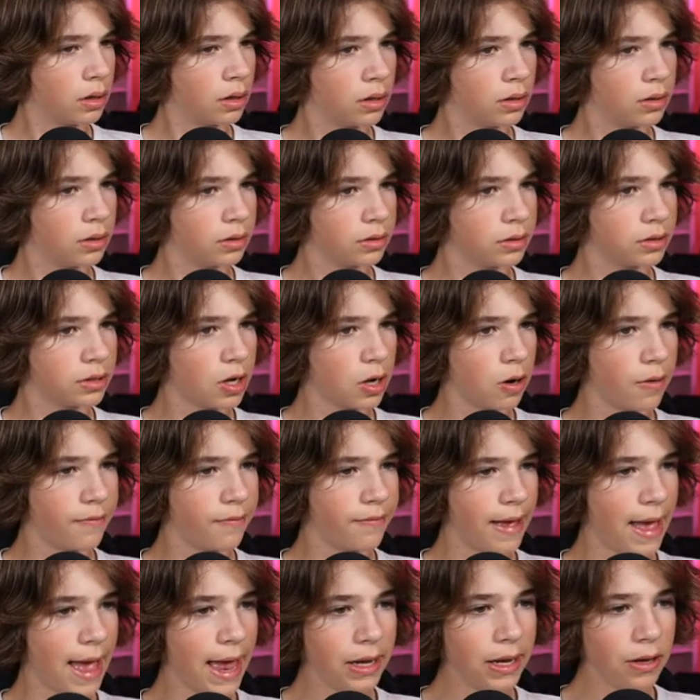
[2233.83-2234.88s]
So if
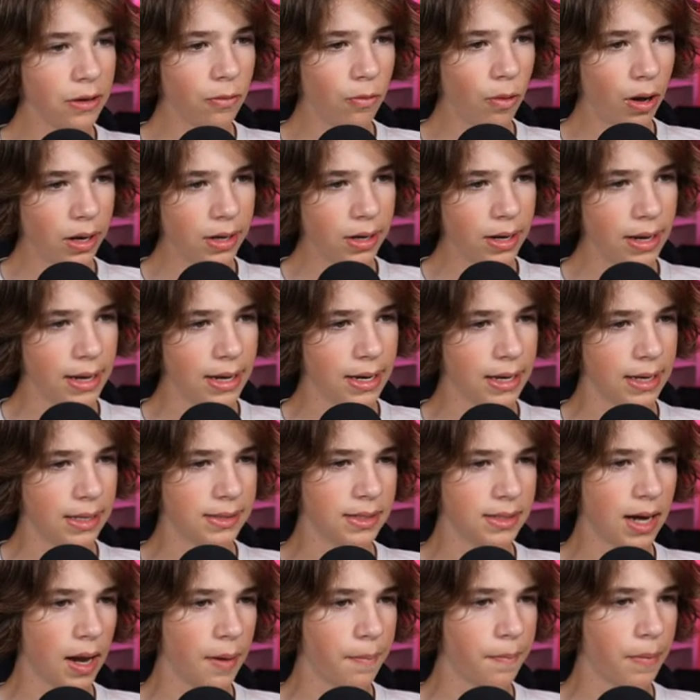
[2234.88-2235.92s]
anyone is
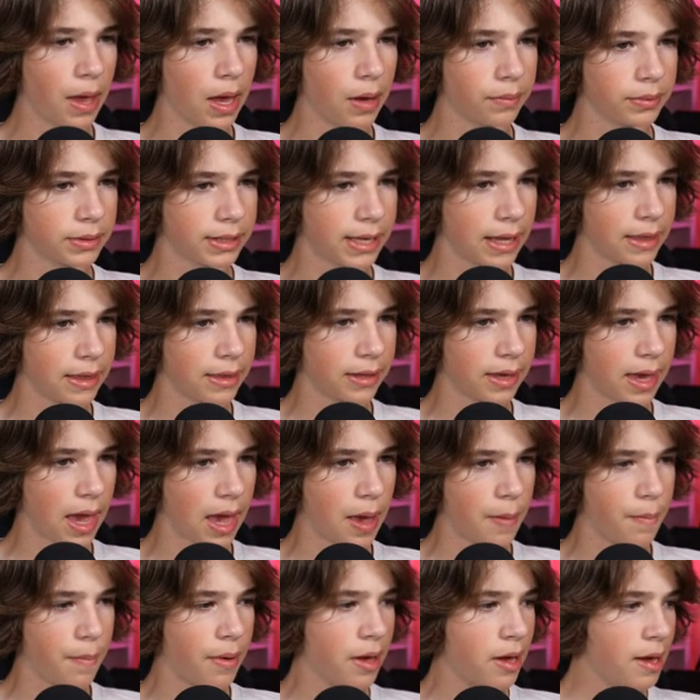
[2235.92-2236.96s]
not able to get in the
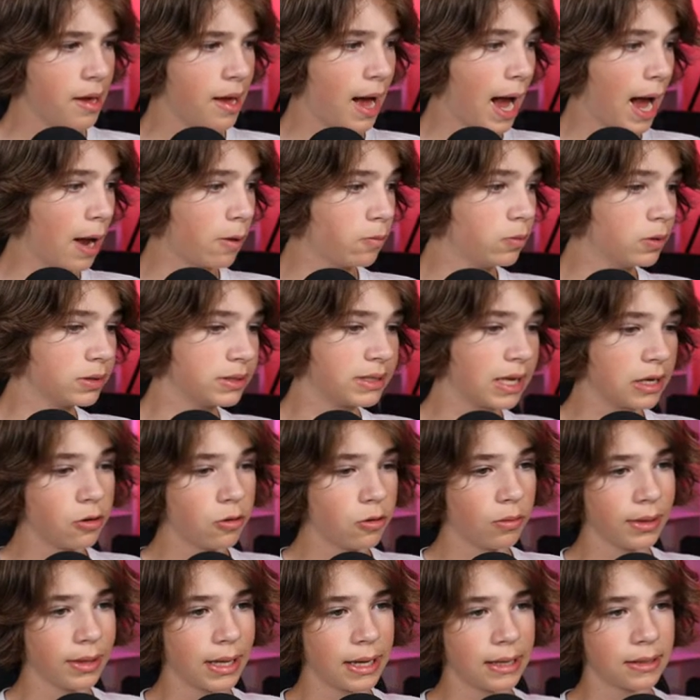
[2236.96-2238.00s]
game, I will send you a
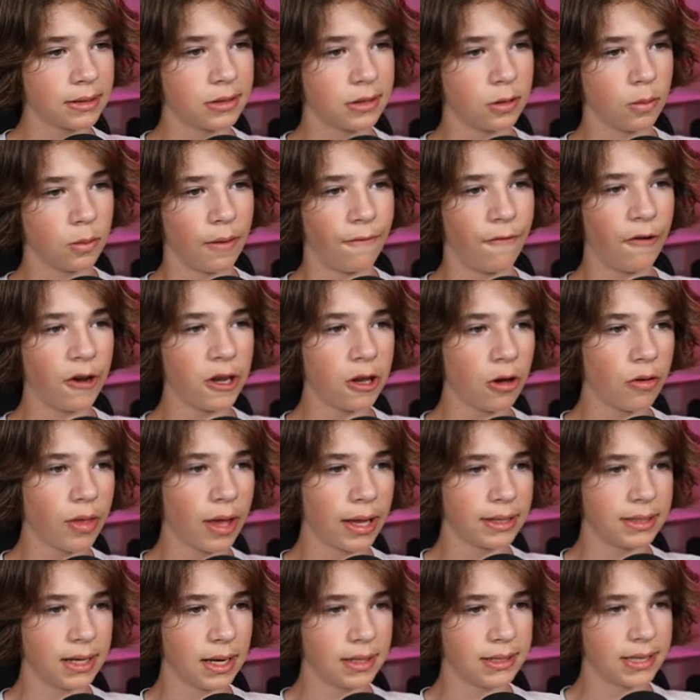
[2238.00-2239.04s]
link to a video that
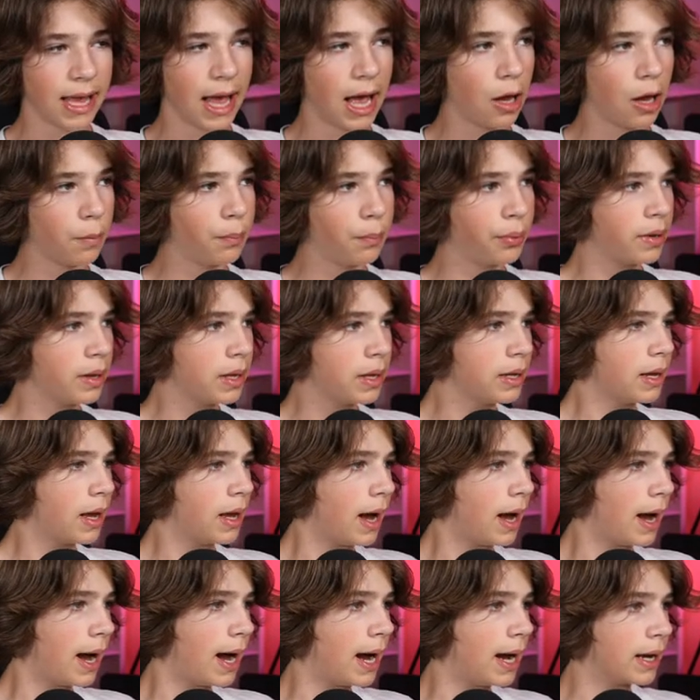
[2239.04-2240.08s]
does help
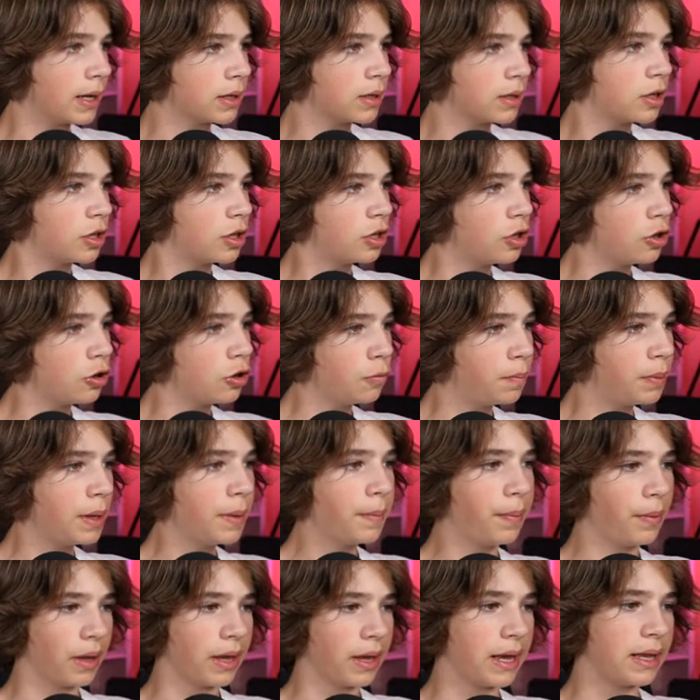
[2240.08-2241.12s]
uh, cue
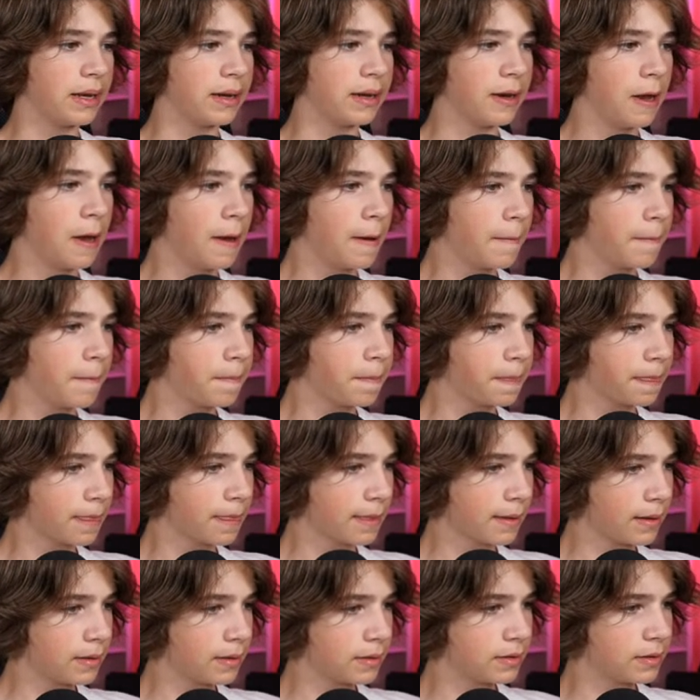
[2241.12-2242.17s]
people in.
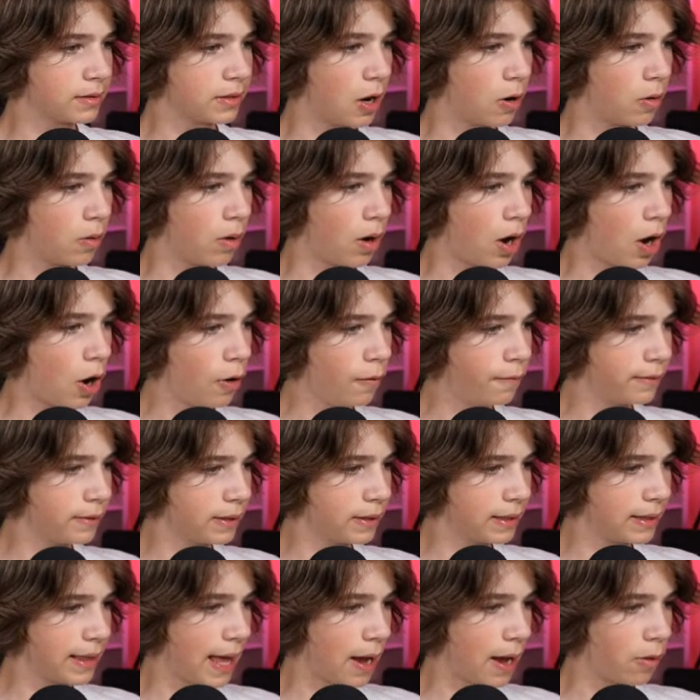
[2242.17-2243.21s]
So hopefully
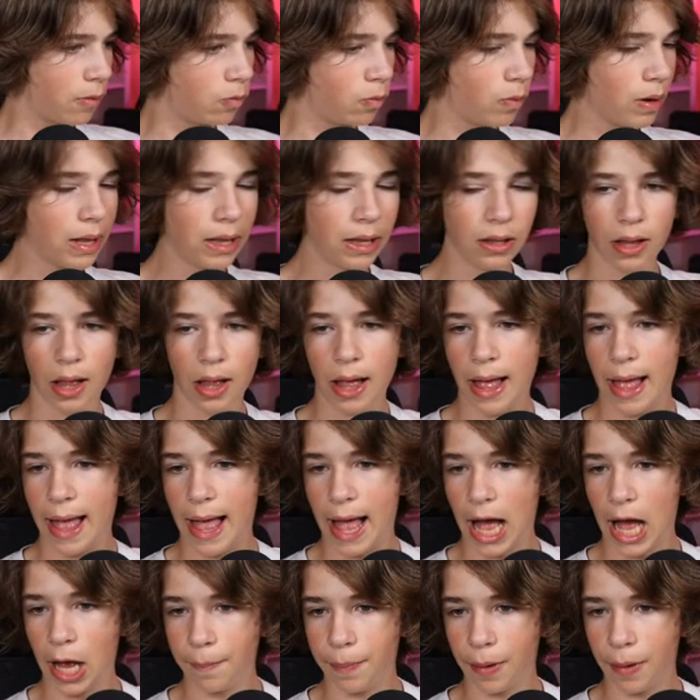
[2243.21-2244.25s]
that will
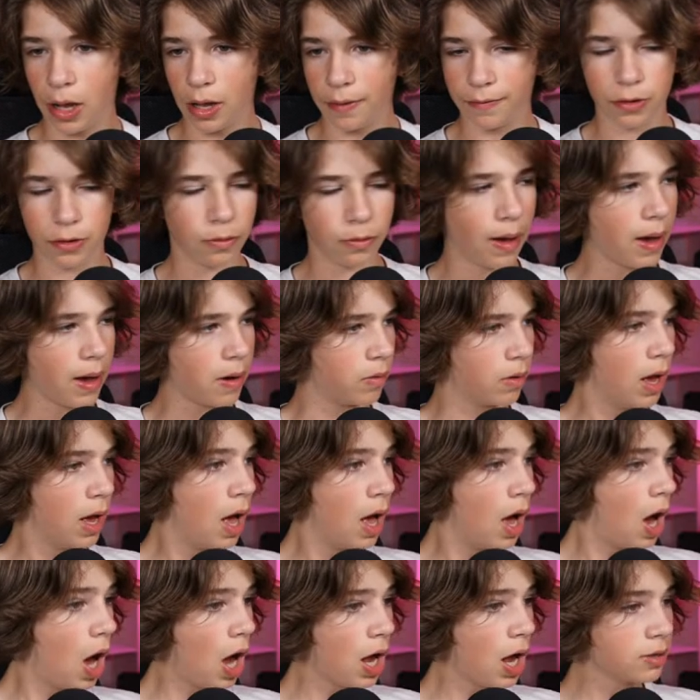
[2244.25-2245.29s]
help all of you out.
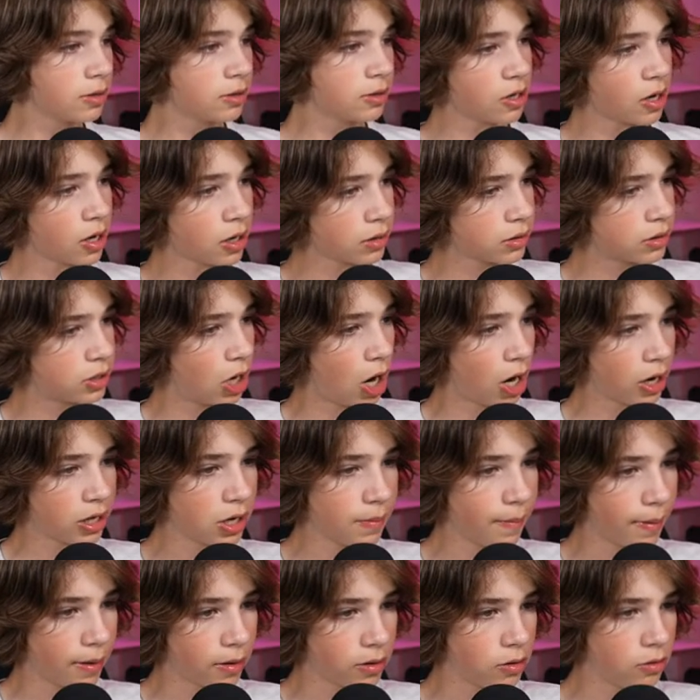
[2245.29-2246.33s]
Also, talk, talking
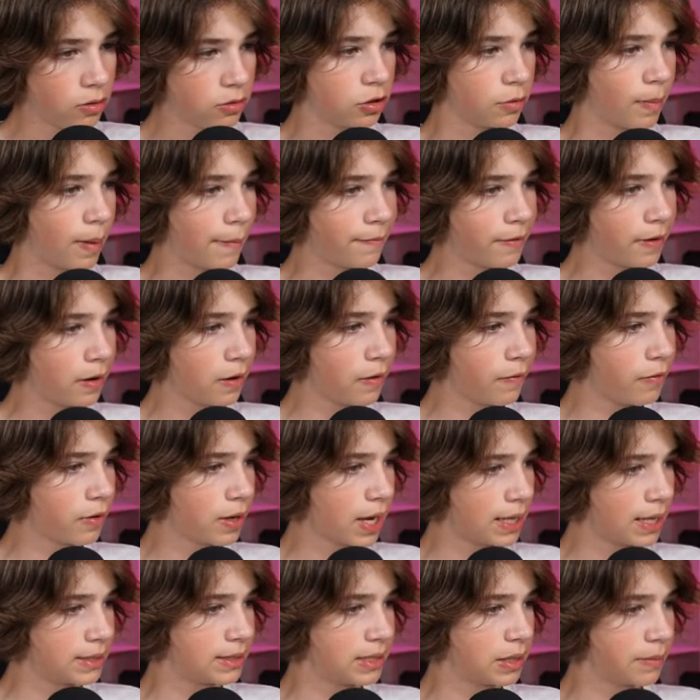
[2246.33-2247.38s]
about YouTube, have any of you
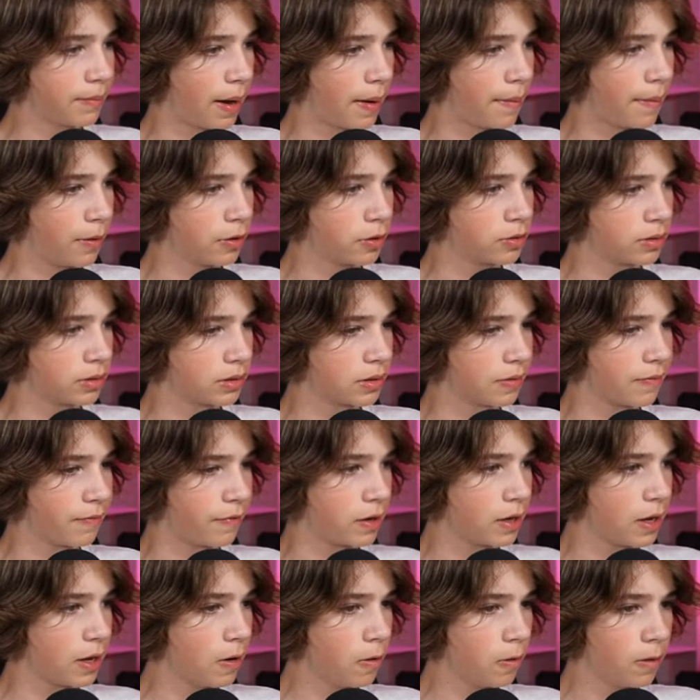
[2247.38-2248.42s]
guys seen my most recent video?